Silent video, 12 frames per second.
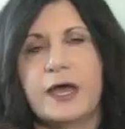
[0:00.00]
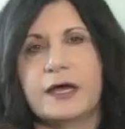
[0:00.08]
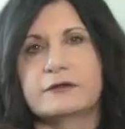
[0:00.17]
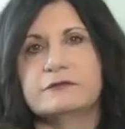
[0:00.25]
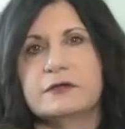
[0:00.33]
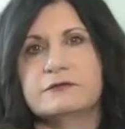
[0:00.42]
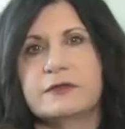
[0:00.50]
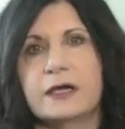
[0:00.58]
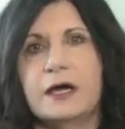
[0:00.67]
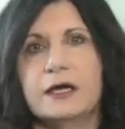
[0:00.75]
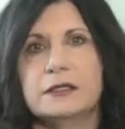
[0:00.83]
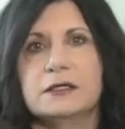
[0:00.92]
access
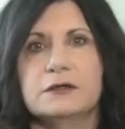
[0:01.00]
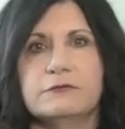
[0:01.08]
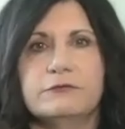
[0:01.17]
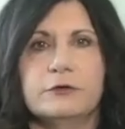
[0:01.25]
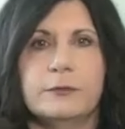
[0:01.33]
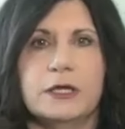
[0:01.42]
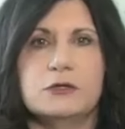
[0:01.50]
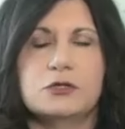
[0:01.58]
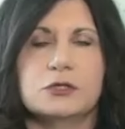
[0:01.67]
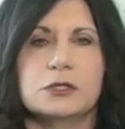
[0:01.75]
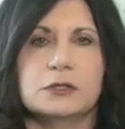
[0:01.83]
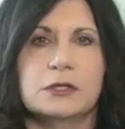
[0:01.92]
that kind of
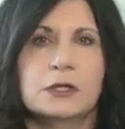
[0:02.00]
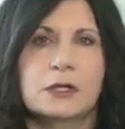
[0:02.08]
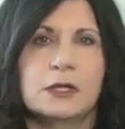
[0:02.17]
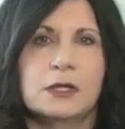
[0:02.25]
information.